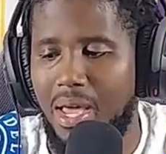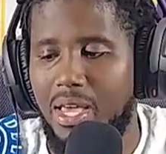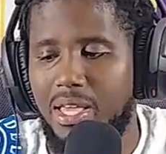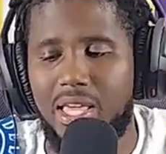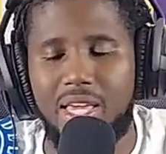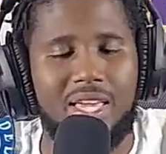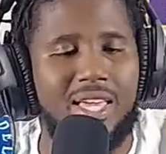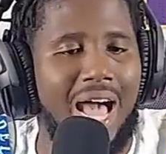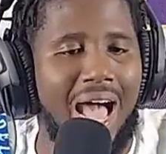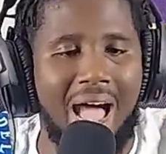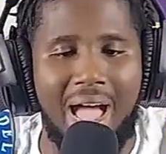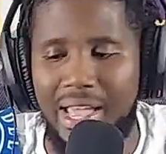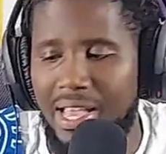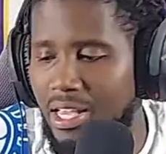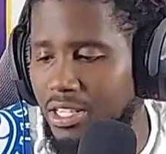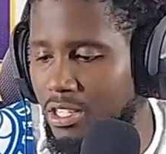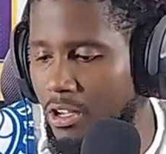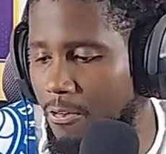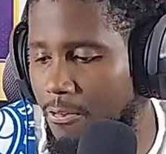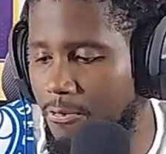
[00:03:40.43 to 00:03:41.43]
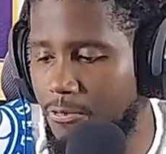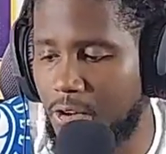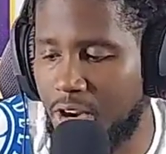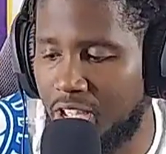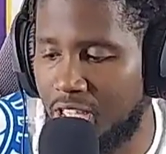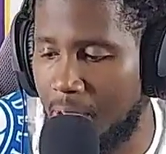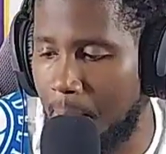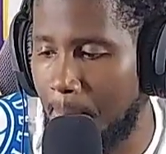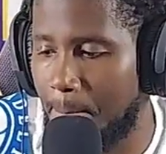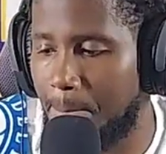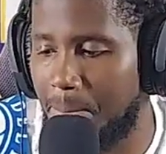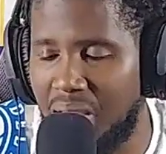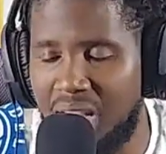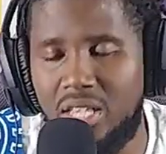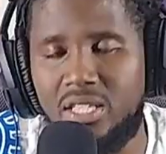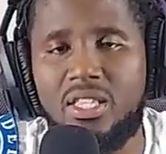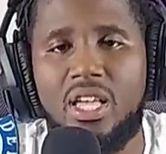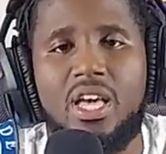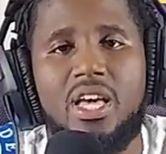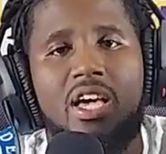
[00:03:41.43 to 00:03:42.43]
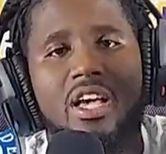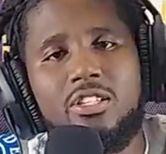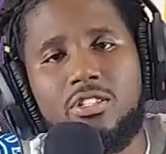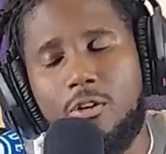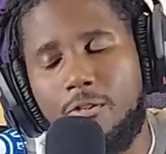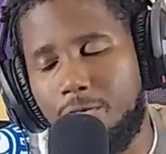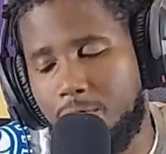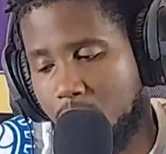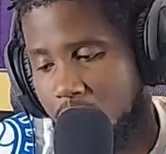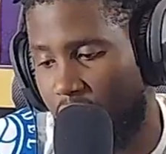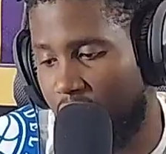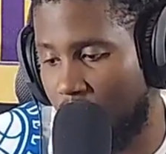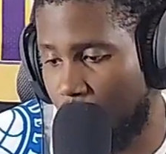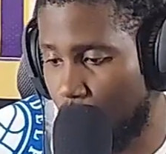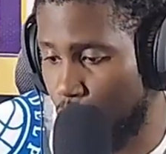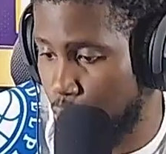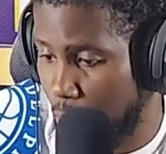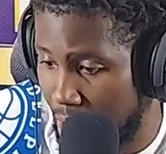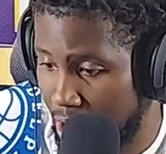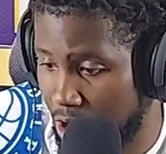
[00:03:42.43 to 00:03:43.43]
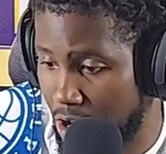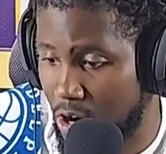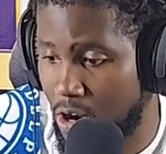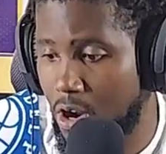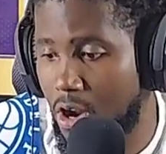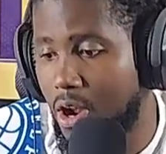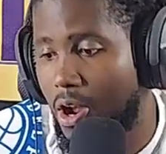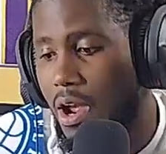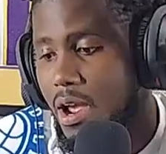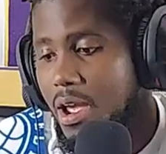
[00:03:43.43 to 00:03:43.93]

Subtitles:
The guy is a freaking beast. He's a freaking winner.